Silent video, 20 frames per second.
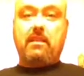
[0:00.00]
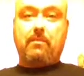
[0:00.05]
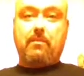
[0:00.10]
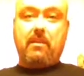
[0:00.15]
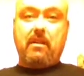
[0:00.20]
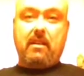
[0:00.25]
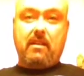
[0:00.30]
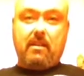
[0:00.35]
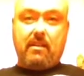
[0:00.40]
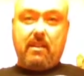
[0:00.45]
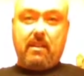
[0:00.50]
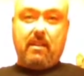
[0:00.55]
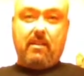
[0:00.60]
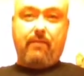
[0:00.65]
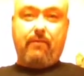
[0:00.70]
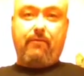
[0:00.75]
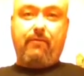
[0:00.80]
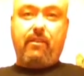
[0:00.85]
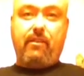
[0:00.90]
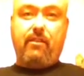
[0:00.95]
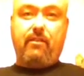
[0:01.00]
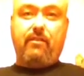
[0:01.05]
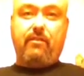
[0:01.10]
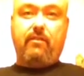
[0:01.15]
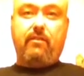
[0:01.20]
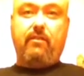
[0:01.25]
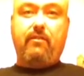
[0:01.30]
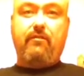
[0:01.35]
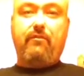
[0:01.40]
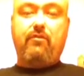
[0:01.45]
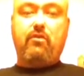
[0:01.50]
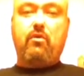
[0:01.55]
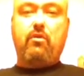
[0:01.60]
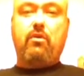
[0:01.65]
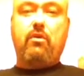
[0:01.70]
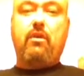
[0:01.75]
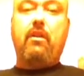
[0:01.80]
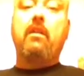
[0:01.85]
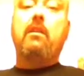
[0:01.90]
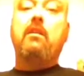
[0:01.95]
been in the field
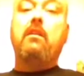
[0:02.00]
for